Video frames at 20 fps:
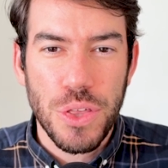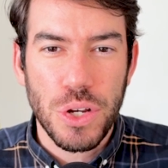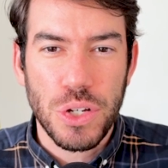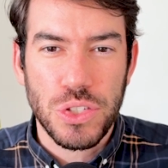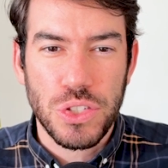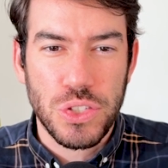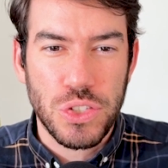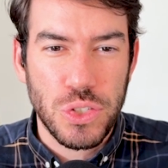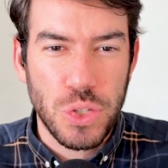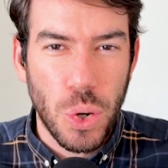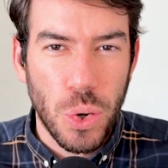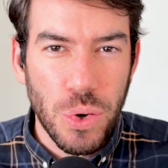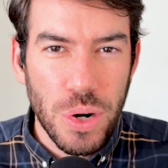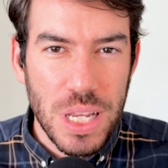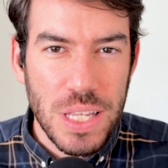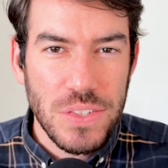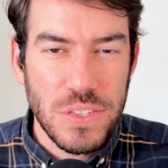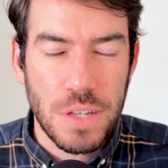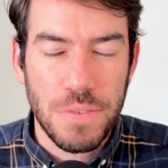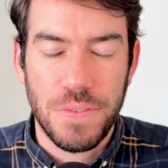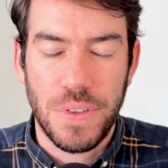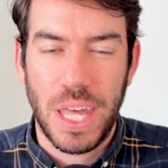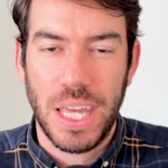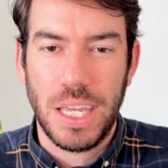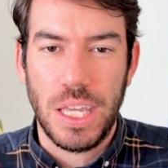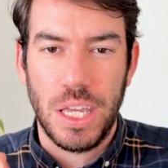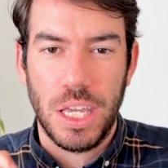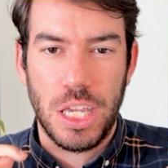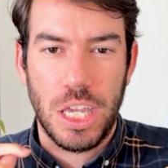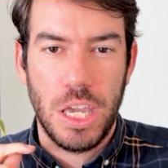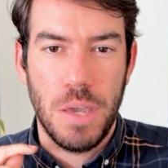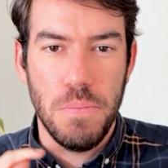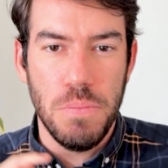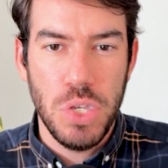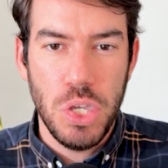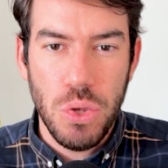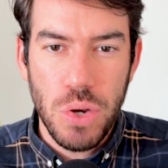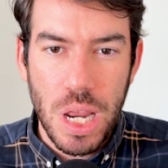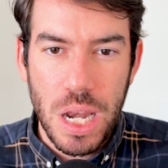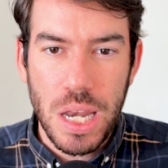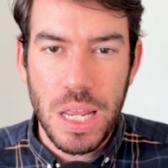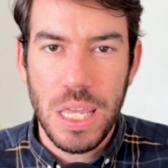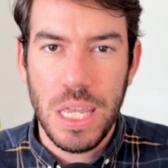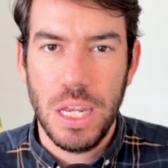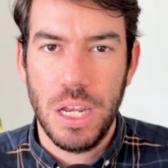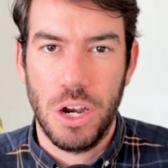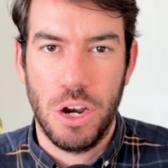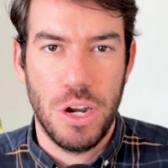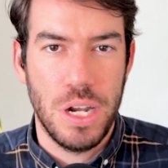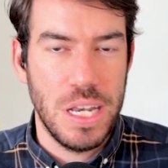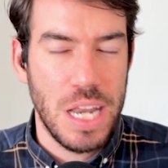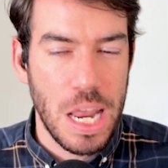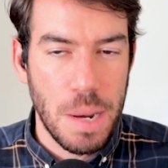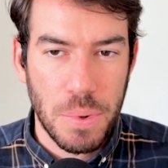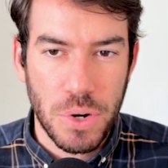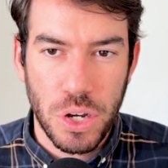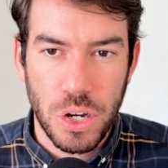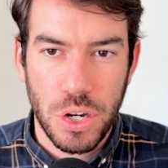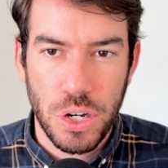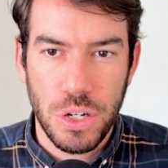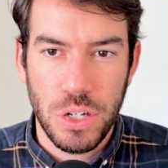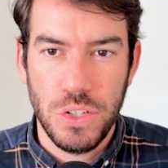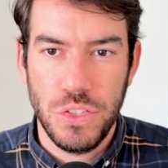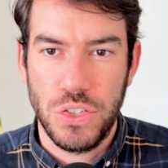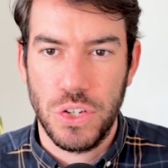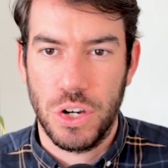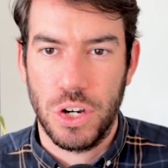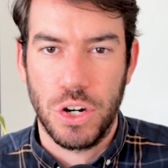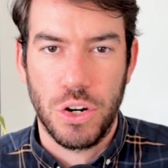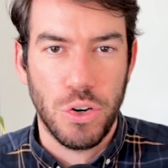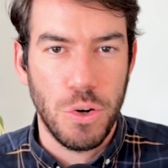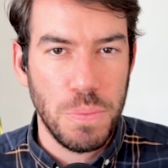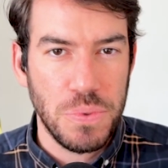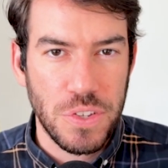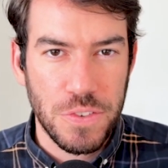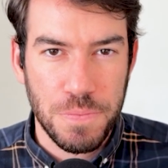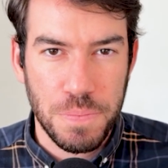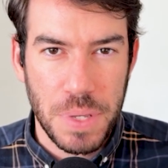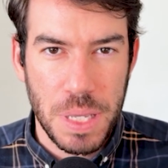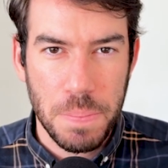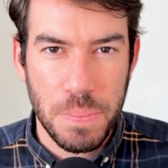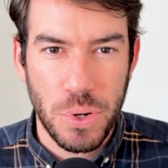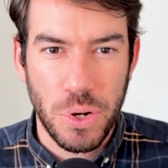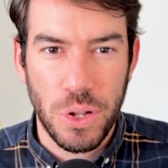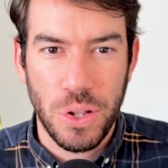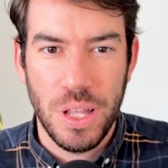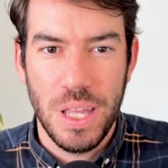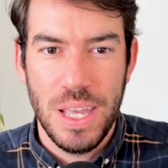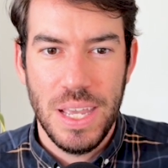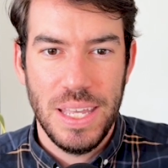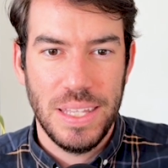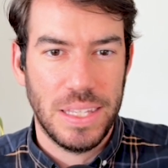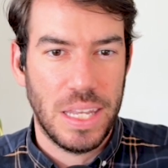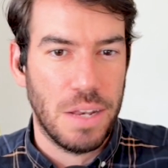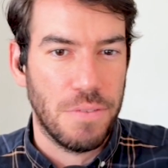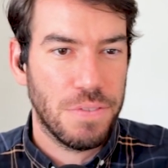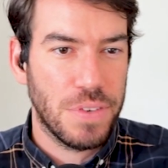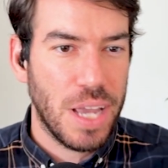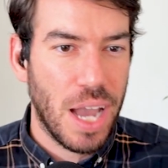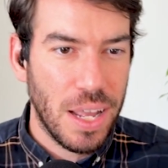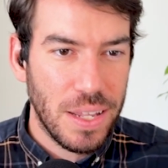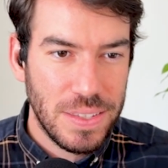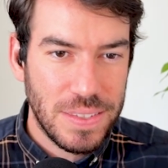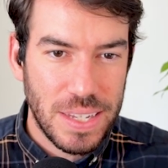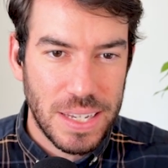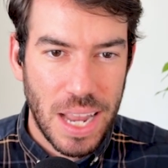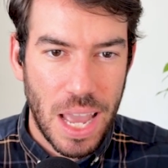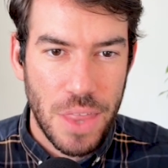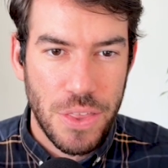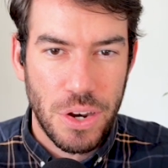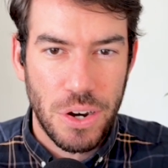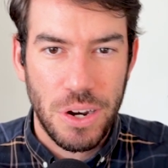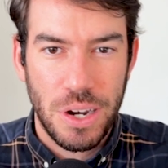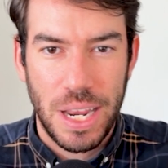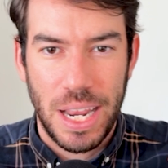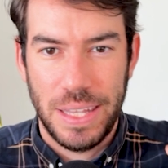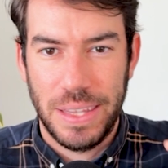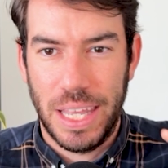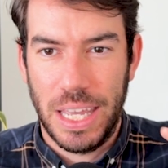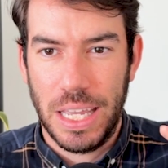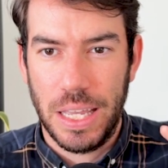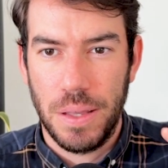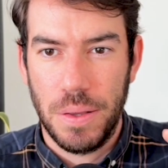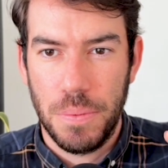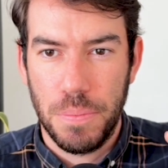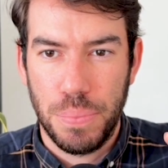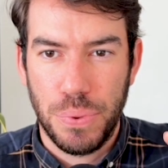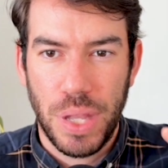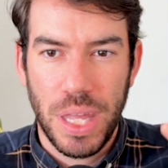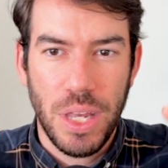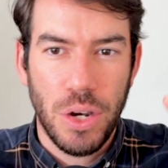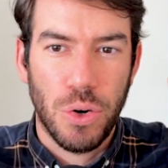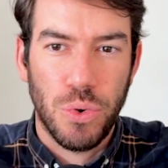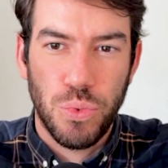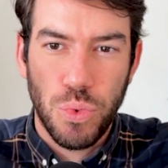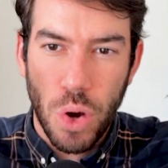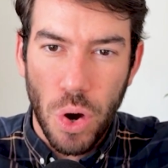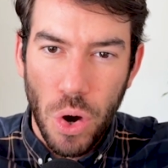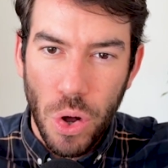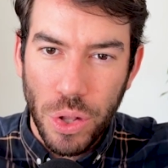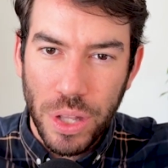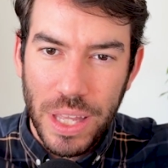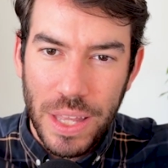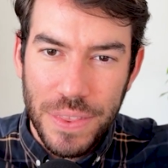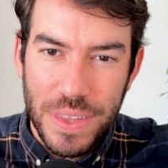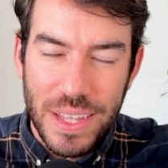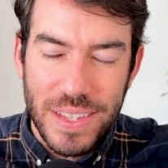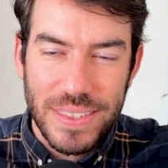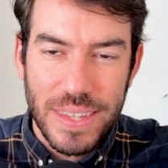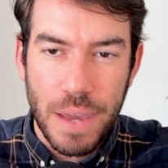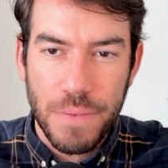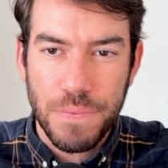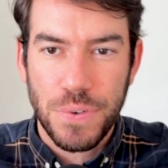Are there stories of like community or neighborhoods or groups of people that have gotten together and like played a role in these